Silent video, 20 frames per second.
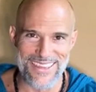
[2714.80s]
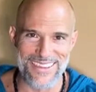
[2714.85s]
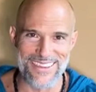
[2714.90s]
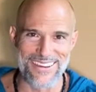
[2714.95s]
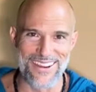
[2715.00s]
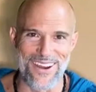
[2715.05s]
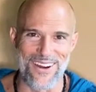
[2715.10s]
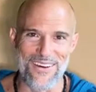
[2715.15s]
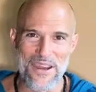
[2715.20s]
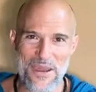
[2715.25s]

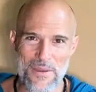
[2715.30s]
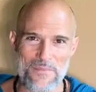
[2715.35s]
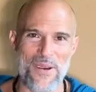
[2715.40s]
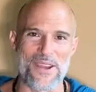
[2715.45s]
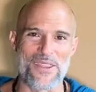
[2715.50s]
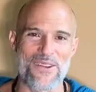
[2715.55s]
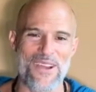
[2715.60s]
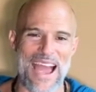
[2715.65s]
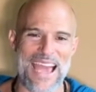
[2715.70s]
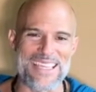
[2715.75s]
you know,
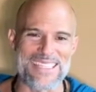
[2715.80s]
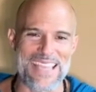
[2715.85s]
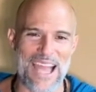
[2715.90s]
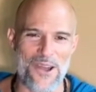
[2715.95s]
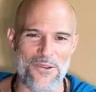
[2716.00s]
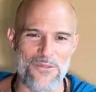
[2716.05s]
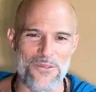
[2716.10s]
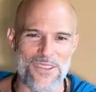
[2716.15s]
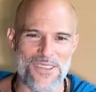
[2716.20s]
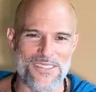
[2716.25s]
burn you guys
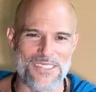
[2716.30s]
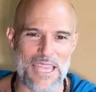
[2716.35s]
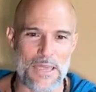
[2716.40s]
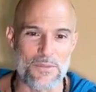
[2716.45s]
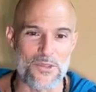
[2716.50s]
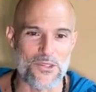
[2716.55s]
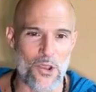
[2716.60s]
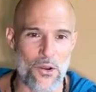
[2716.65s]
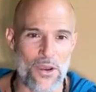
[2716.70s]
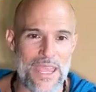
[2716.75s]
down with the
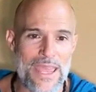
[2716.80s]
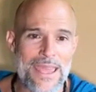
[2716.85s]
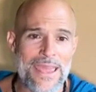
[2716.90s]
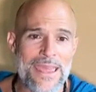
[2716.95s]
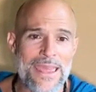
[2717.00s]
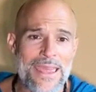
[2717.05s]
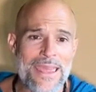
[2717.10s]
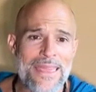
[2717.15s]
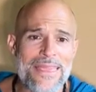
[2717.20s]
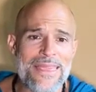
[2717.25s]
same story.
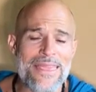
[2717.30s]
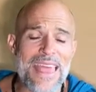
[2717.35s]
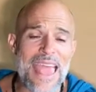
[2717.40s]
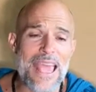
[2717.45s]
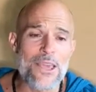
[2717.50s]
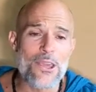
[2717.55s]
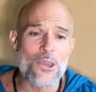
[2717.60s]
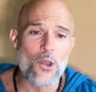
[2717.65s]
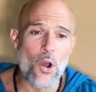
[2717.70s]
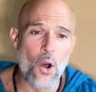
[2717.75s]

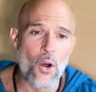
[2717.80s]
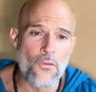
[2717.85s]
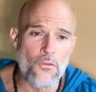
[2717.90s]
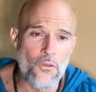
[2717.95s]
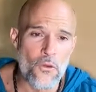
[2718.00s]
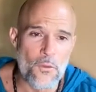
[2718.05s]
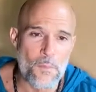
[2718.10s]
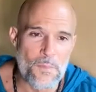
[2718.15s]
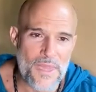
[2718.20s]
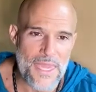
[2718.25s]
Thank you all
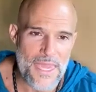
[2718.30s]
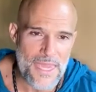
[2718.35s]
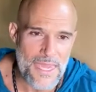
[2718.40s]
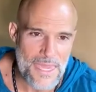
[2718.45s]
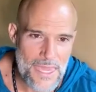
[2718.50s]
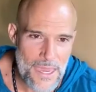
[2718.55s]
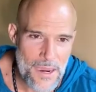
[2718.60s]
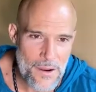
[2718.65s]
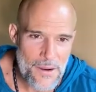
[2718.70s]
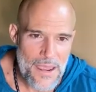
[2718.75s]
for being
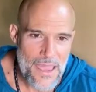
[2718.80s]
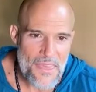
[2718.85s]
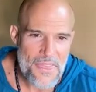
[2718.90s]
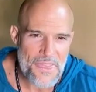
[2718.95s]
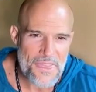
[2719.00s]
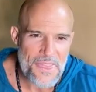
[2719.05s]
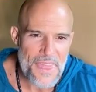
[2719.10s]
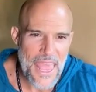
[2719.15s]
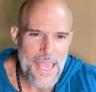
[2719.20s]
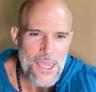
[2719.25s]
here.
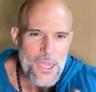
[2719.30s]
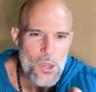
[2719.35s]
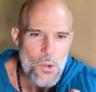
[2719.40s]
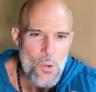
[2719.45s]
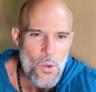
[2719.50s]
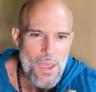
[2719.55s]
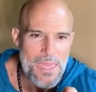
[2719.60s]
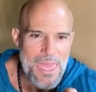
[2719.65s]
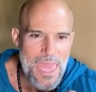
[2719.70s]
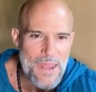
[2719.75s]
Thank
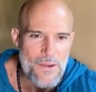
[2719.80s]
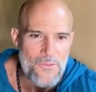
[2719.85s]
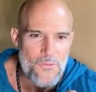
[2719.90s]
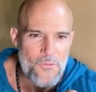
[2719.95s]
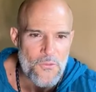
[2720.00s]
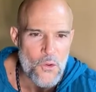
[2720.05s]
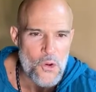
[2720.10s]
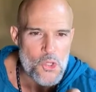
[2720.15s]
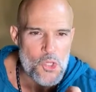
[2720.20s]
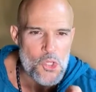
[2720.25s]
you again
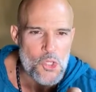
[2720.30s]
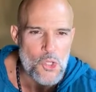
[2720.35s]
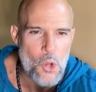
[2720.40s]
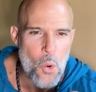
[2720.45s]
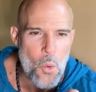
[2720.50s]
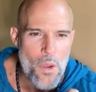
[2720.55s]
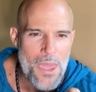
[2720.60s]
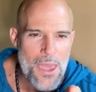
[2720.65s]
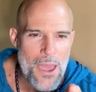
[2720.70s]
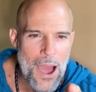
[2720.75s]
for
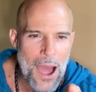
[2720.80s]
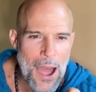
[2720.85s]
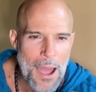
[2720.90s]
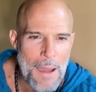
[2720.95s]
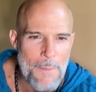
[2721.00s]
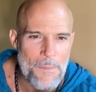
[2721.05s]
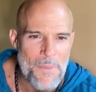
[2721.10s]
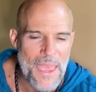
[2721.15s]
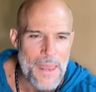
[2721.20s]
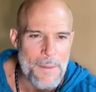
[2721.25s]
showing
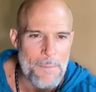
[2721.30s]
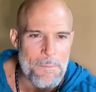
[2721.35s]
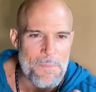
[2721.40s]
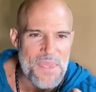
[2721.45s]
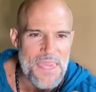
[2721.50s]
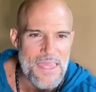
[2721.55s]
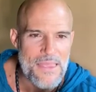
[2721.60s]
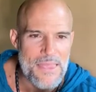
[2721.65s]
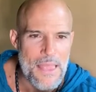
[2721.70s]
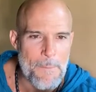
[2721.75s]
up and
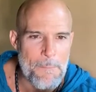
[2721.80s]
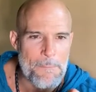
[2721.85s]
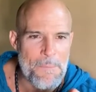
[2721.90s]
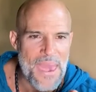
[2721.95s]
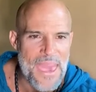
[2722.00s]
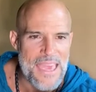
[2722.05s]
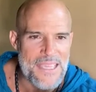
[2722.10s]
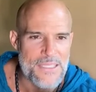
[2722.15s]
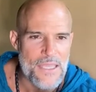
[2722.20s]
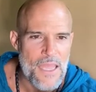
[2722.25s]
being the
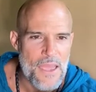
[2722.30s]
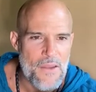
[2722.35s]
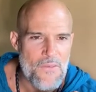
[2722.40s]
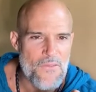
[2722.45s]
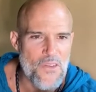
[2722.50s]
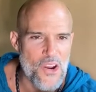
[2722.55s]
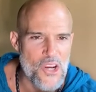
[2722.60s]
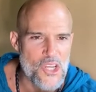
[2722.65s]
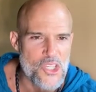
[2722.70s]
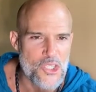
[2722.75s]
best
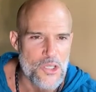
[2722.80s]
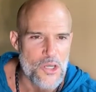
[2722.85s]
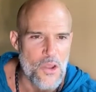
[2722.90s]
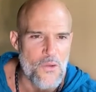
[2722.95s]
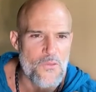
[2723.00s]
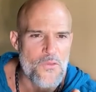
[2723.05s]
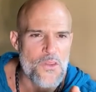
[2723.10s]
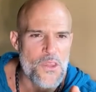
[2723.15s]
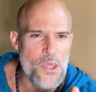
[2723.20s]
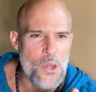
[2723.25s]
version
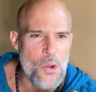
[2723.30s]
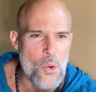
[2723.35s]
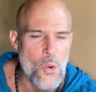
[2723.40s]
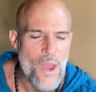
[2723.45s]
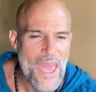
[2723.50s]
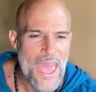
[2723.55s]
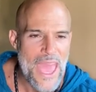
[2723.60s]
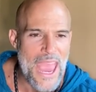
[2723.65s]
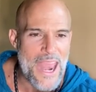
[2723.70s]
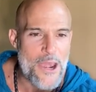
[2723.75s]
of you
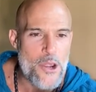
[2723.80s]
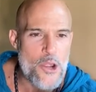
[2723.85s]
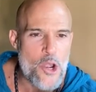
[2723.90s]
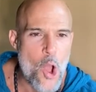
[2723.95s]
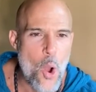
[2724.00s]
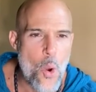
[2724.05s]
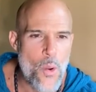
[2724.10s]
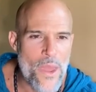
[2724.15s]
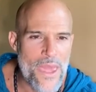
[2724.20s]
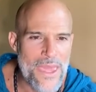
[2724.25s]
and
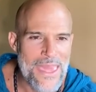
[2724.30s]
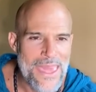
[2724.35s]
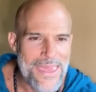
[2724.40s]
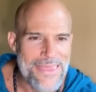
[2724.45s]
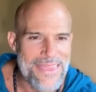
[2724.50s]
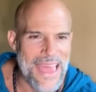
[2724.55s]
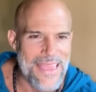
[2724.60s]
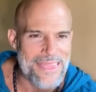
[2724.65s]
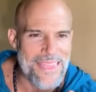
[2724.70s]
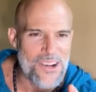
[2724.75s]
knowing
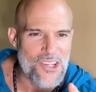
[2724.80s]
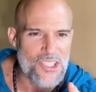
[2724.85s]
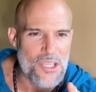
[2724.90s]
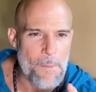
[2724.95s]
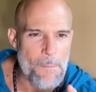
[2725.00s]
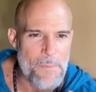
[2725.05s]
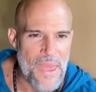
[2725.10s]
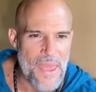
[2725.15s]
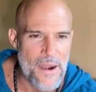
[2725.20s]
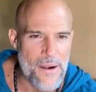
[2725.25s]
that there's a
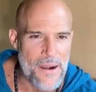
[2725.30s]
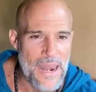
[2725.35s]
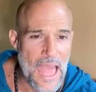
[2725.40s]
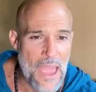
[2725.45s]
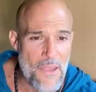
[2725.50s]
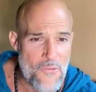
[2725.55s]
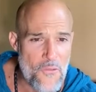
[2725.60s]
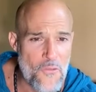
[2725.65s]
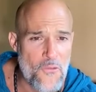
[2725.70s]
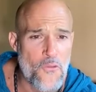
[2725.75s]
better
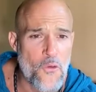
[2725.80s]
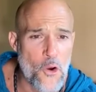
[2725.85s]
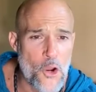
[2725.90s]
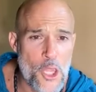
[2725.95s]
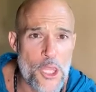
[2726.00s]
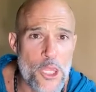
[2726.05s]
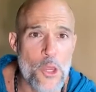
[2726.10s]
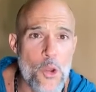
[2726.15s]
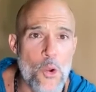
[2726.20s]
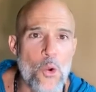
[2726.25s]
life for
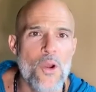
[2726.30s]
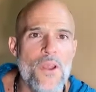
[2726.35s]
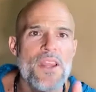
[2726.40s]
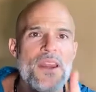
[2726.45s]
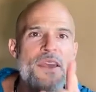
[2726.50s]
you.